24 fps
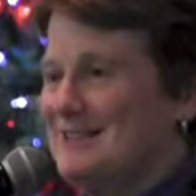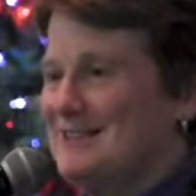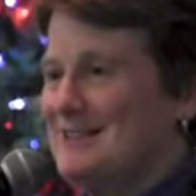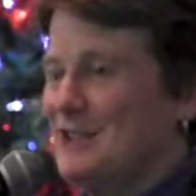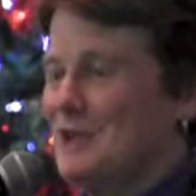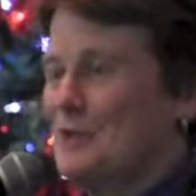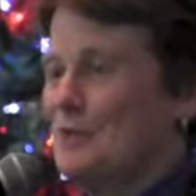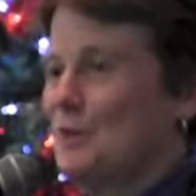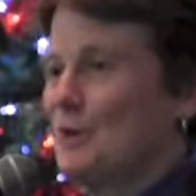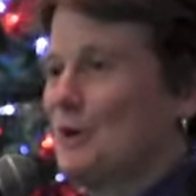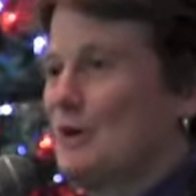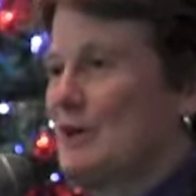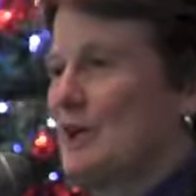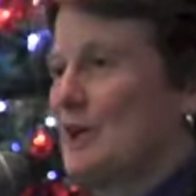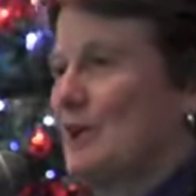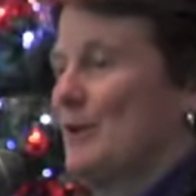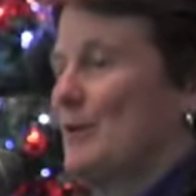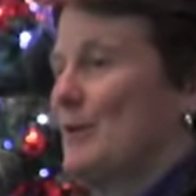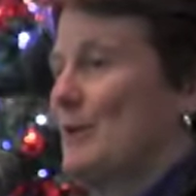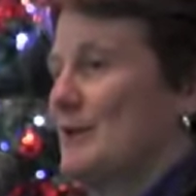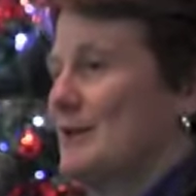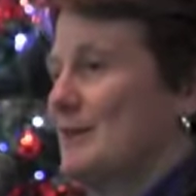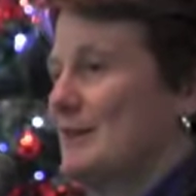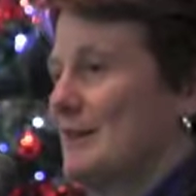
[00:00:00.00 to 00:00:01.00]
did,
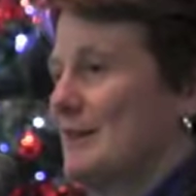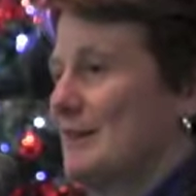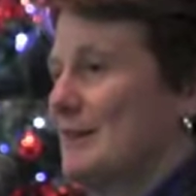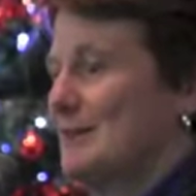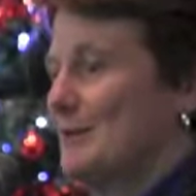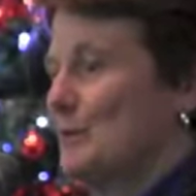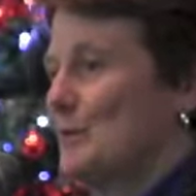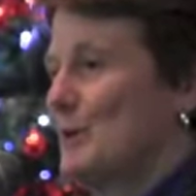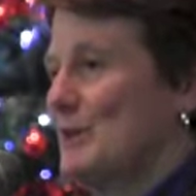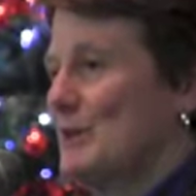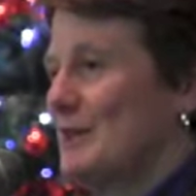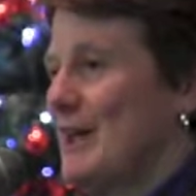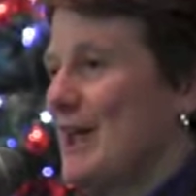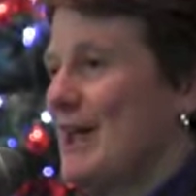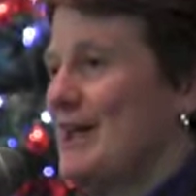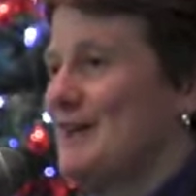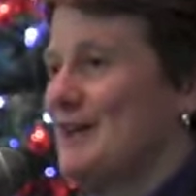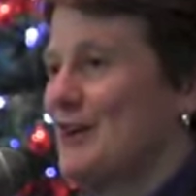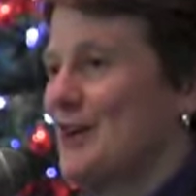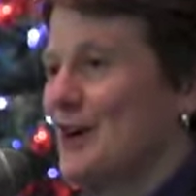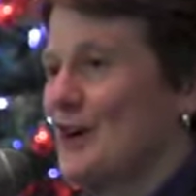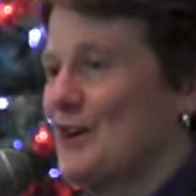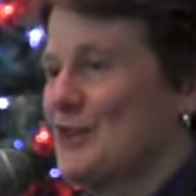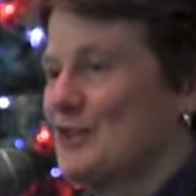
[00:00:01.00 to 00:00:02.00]
working with
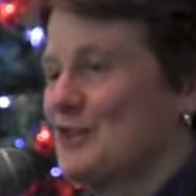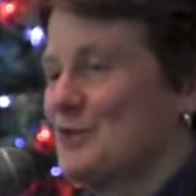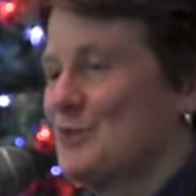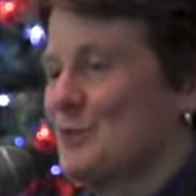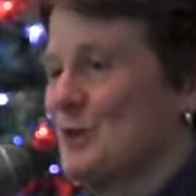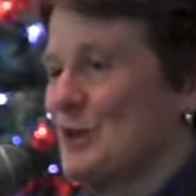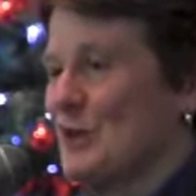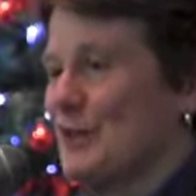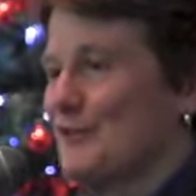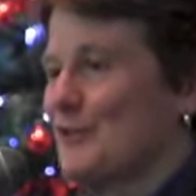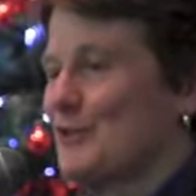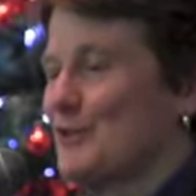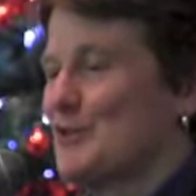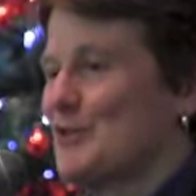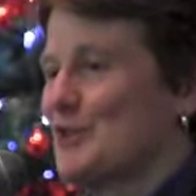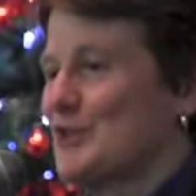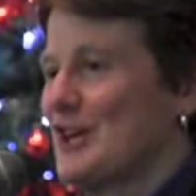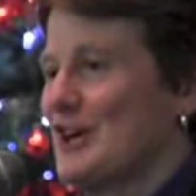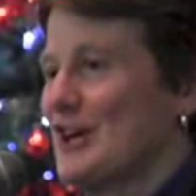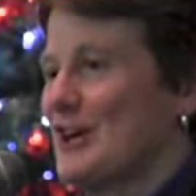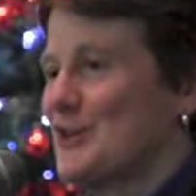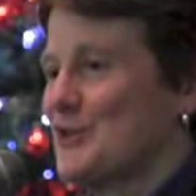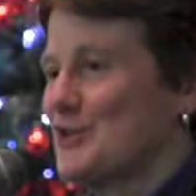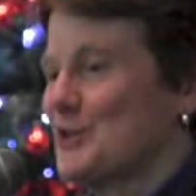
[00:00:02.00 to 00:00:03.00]
KOSH, one of the first
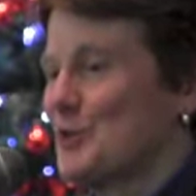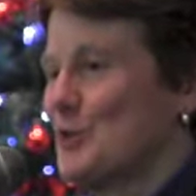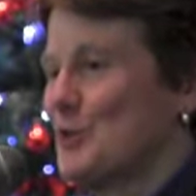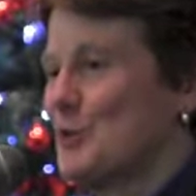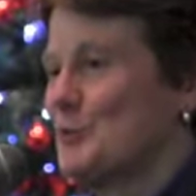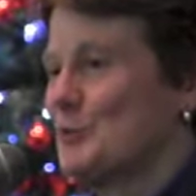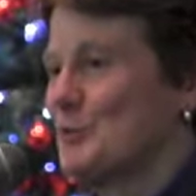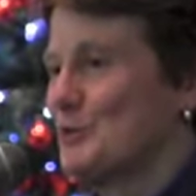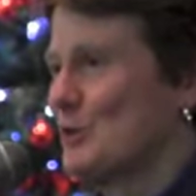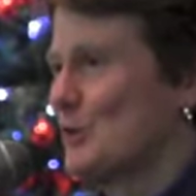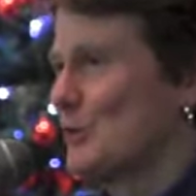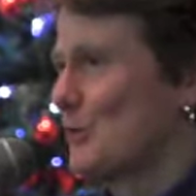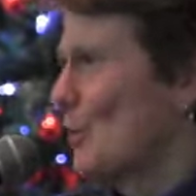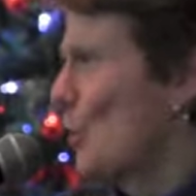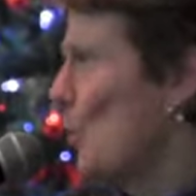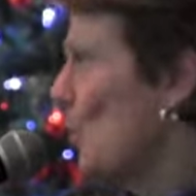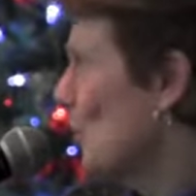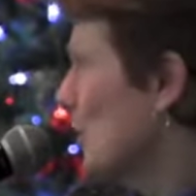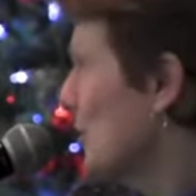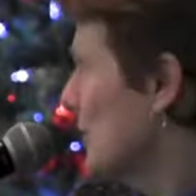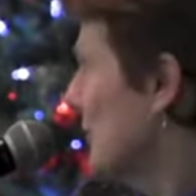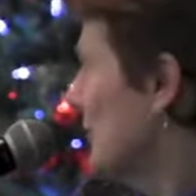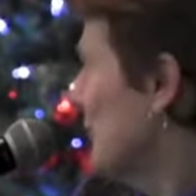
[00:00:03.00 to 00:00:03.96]
COSH groups, or